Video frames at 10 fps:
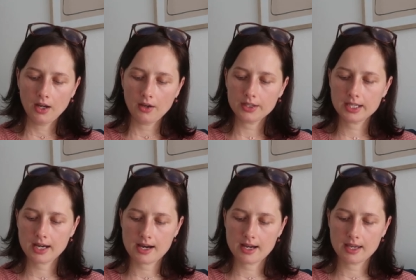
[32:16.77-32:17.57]

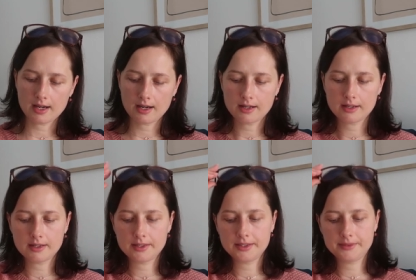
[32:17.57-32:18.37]
Okay,
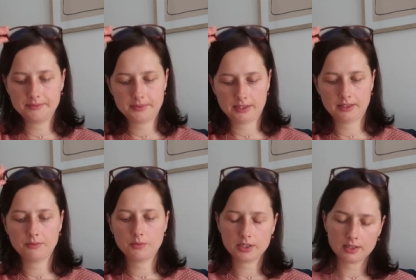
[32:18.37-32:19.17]
um,
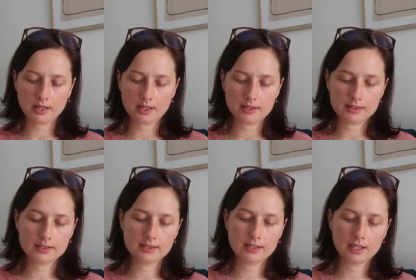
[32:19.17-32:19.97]
what
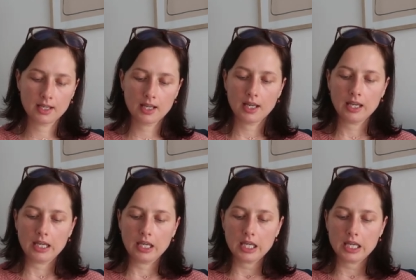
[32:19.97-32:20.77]
else?
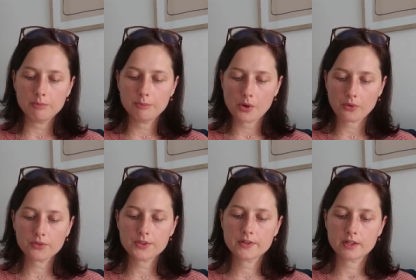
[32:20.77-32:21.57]
In
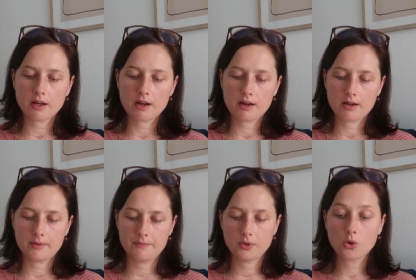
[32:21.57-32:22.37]
both
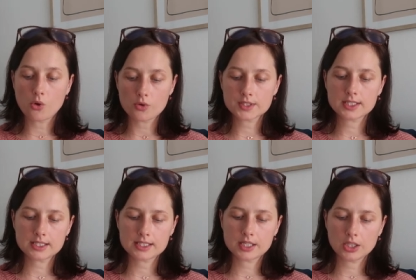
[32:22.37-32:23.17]
uh,
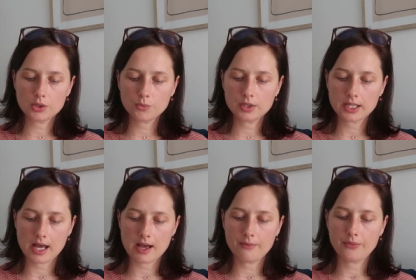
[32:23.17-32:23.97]
courses you will
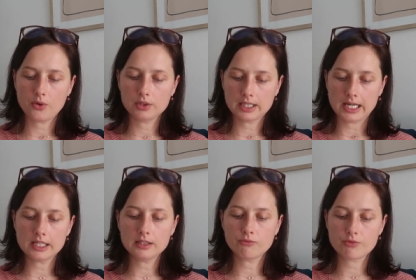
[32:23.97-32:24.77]
have
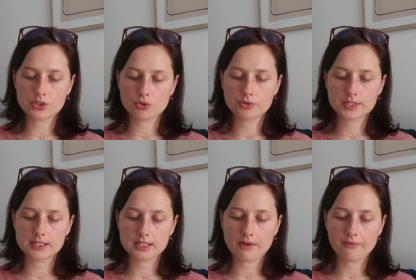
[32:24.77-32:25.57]
online
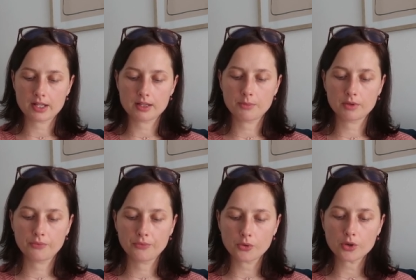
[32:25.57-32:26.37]
resources available
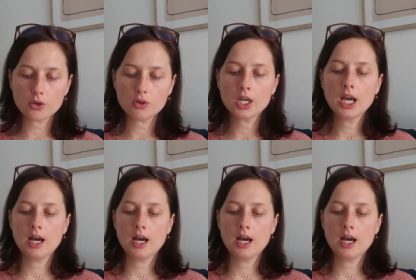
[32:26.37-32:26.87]
for you,